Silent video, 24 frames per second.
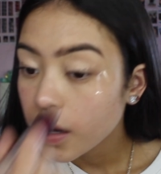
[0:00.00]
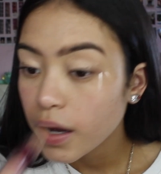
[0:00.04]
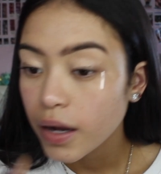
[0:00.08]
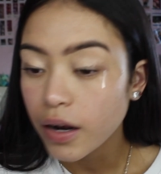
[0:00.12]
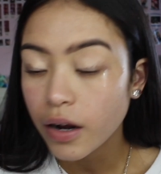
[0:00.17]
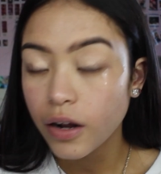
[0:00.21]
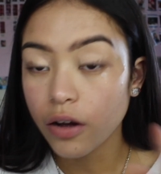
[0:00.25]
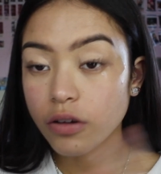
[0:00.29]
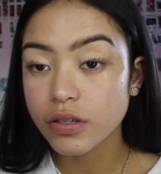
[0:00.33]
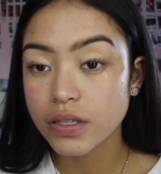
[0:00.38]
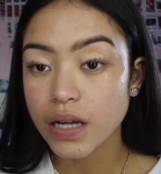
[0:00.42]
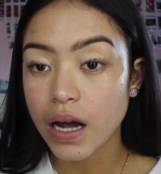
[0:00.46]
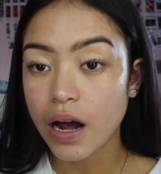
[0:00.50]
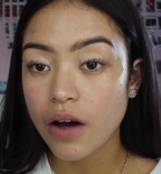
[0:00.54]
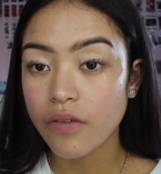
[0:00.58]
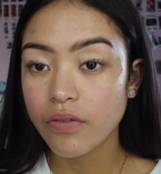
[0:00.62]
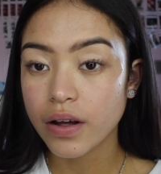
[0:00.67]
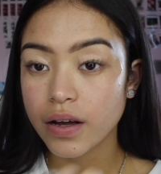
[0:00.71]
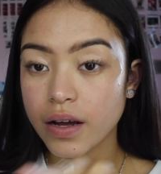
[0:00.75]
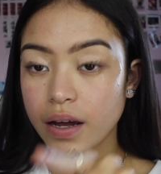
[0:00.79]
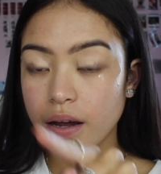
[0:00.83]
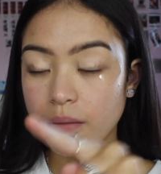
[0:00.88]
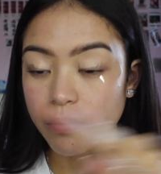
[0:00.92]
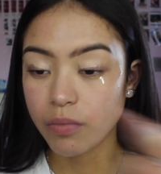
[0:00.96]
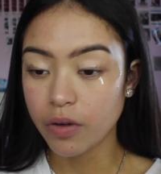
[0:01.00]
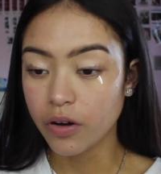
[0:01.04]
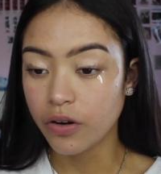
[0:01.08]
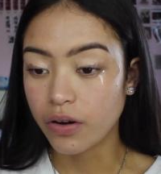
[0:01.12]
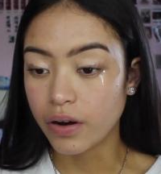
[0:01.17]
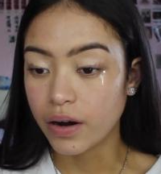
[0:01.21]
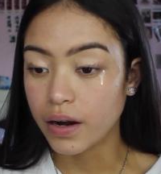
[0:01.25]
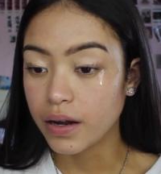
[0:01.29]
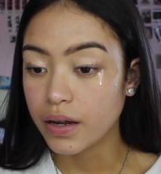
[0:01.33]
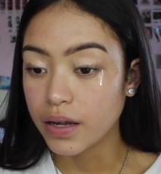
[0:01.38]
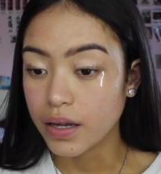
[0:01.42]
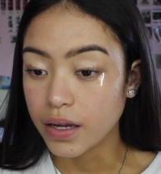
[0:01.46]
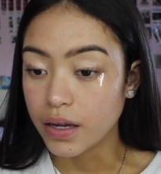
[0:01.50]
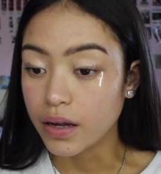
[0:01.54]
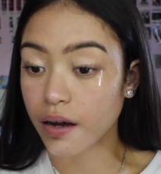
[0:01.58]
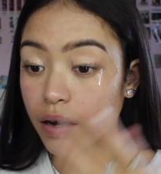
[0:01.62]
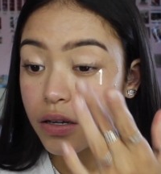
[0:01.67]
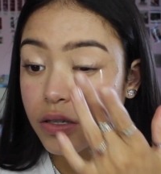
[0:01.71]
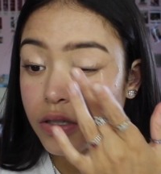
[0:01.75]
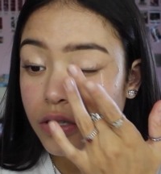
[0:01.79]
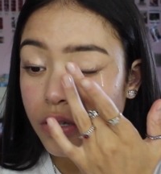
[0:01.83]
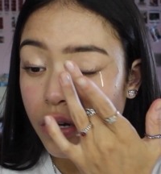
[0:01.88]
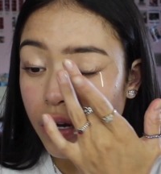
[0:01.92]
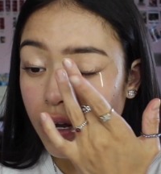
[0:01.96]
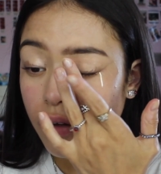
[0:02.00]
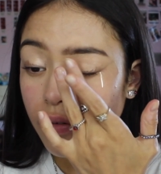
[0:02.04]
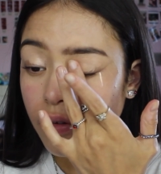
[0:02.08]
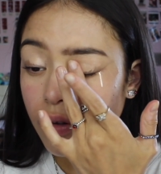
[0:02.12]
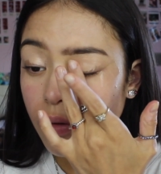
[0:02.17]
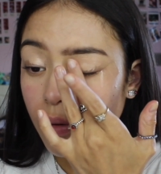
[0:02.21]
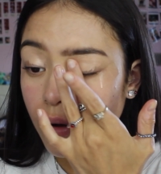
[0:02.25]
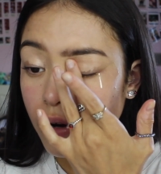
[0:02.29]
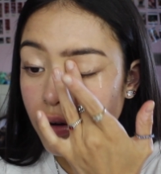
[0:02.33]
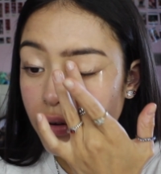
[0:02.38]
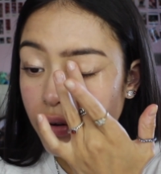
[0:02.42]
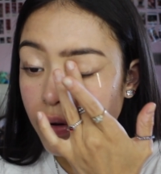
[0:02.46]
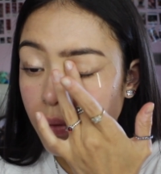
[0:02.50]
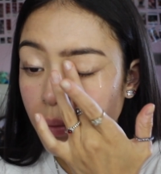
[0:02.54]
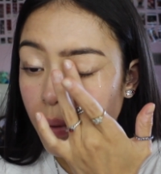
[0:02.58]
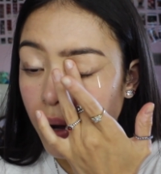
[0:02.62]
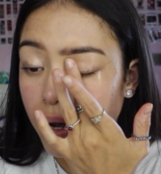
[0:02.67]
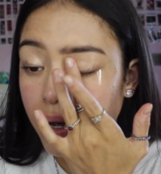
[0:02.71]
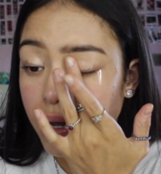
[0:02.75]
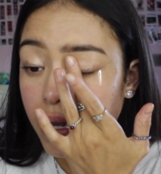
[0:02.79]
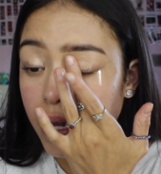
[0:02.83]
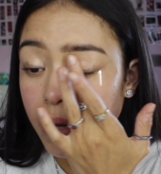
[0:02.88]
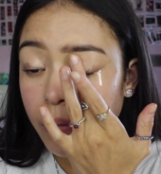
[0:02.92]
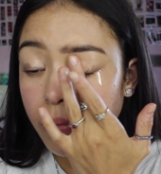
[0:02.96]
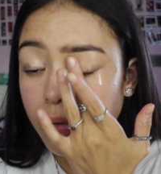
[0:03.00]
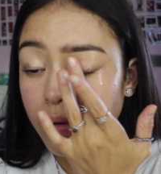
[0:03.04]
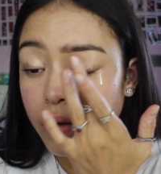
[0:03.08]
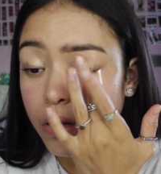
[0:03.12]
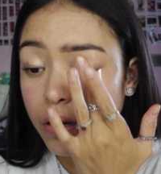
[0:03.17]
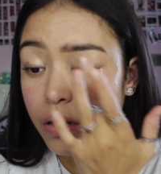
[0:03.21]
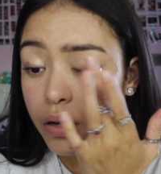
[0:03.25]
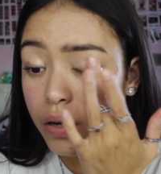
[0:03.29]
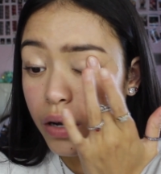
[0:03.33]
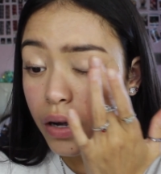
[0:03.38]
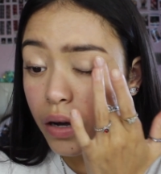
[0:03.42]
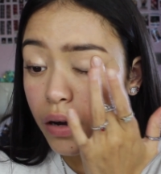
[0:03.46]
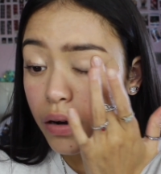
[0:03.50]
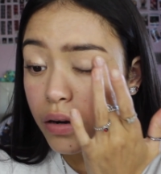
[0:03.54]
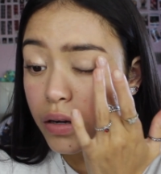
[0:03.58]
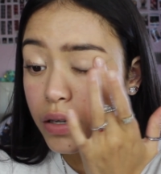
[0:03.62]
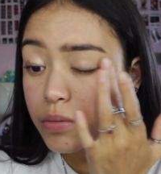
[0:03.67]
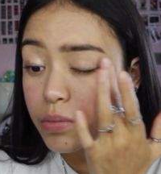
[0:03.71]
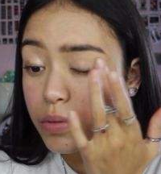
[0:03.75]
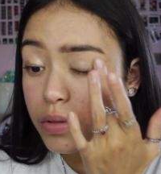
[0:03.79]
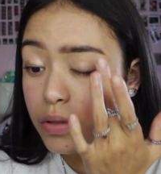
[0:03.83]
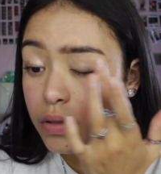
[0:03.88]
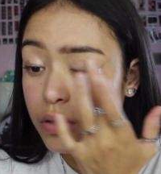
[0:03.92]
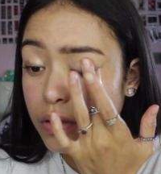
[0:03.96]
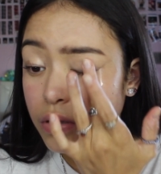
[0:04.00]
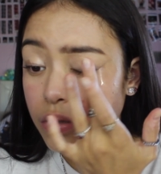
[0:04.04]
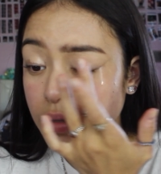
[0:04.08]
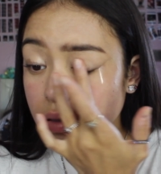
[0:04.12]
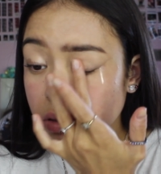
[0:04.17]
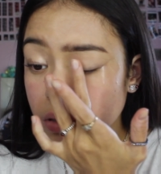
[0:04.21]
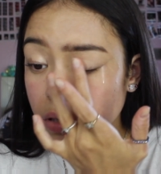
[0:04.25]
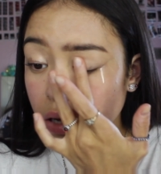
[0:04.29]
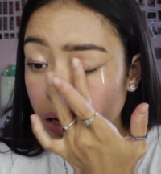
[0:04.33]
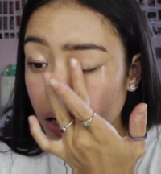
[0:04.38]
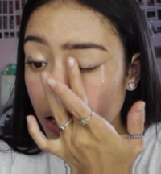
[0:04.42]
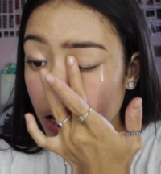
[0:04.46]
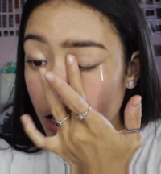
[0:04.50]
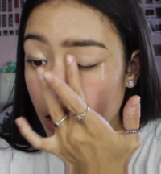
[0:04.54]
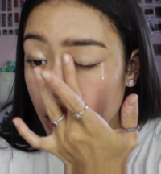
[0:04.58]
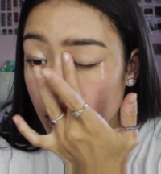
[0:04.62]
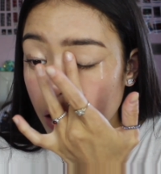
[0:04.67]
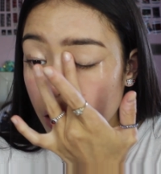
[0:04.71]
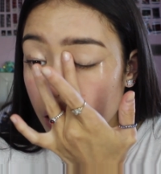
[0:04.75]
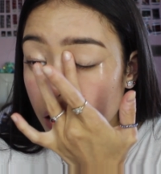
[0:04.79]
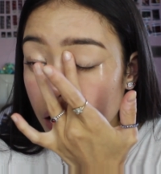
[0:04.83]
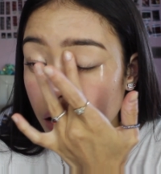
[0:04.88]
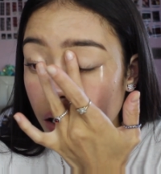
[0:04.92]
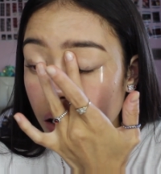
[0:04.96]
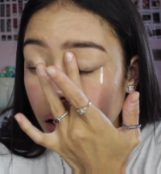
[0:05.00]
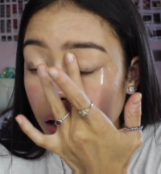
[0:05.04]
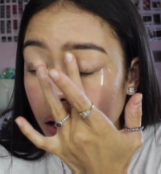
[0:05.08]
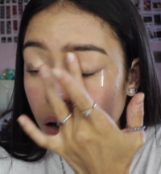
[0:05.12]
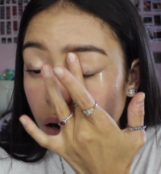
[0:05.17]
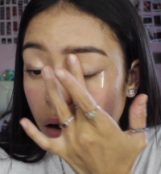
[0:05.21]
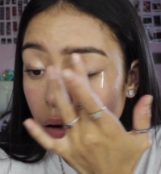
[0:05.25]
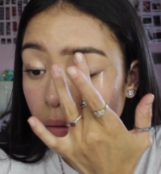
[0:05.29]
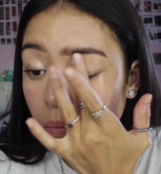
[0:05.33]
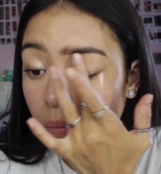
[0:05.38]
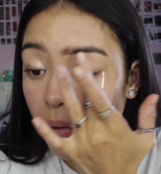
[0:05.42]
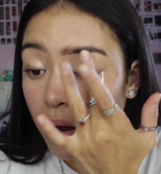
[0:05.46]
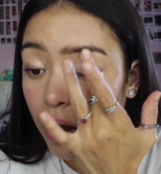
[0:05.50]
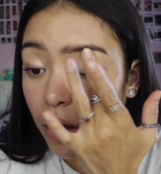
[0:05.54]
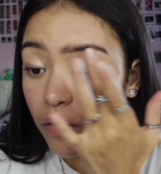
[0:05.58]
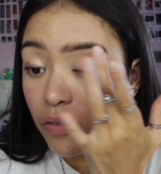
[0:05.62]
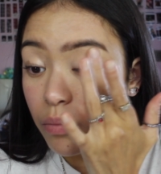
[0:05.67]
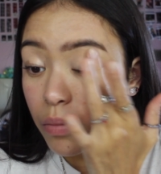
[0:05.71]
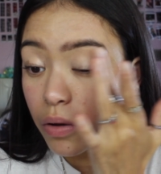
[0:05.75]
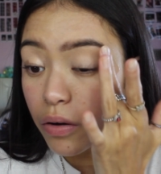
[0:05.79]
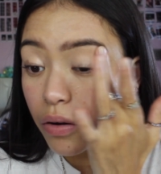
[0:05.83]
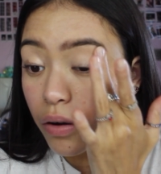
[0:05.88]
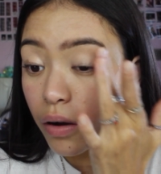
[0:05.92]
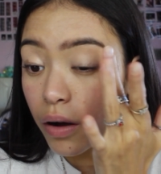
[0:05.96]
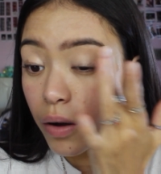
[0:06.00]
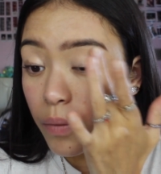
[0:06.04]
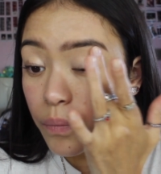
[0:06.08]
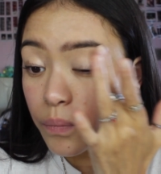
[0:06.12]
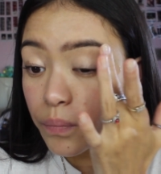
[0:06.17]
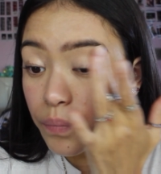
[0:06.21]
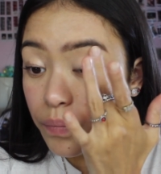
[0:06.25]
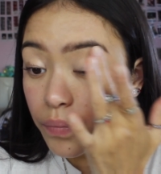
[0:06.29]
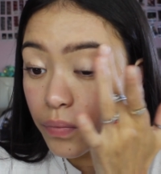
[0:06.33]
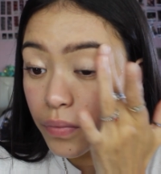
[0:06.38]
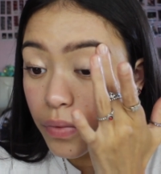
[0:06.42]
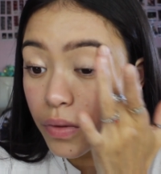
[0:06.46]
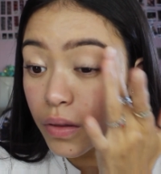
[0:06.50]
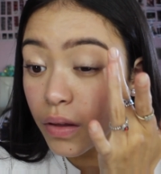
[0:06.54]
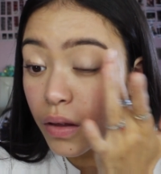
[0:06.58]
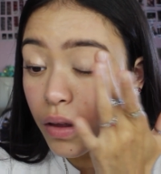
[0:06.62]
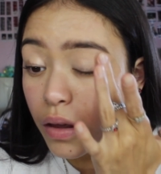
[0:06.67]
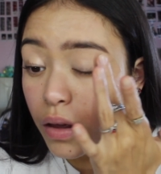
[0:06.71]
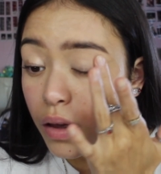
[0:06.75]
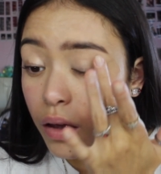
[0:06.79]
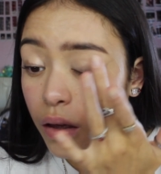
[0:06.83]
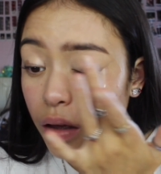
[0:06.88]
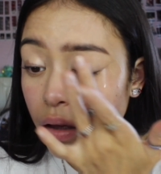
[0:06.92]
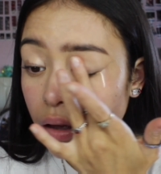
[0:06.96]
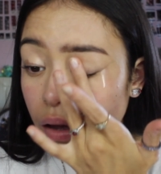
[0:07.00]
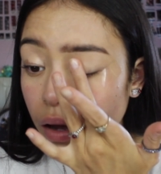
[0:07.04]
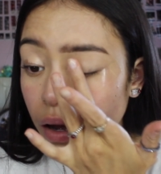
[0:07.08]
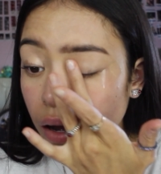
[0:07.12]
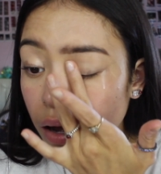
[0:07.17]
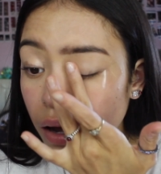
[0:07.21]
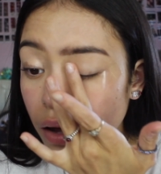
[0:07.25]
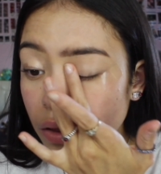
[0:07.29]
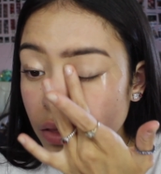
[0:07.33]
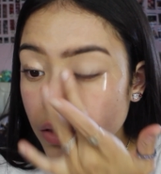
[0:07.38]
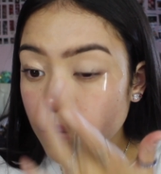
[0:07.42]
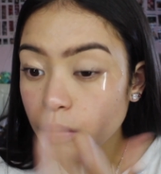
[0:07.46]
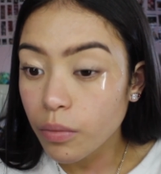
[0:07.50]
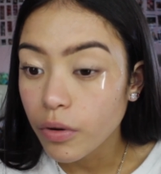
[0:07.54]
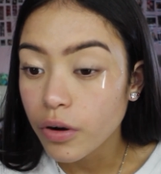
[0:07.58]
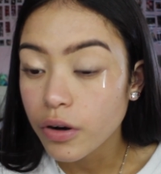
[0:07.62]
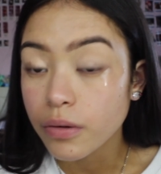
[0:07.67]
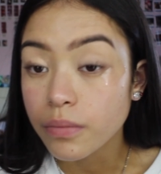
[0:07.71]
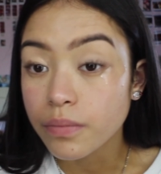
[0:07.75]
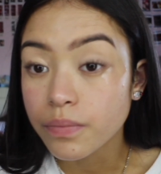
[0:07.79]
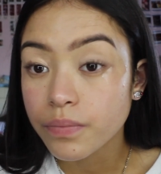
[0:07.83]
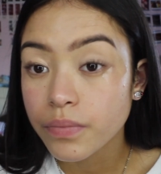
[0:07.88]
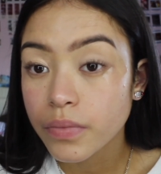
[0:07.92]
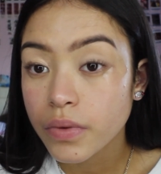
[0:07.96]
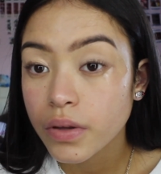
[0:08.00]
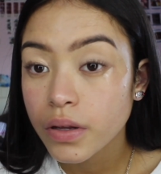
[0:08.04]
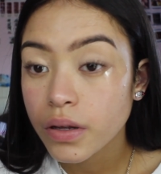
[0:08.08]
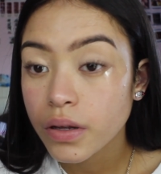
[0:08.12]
And I also have like a mirror here, so if you're wondering why I keep looking down, it's because I have a mirror at the bottom.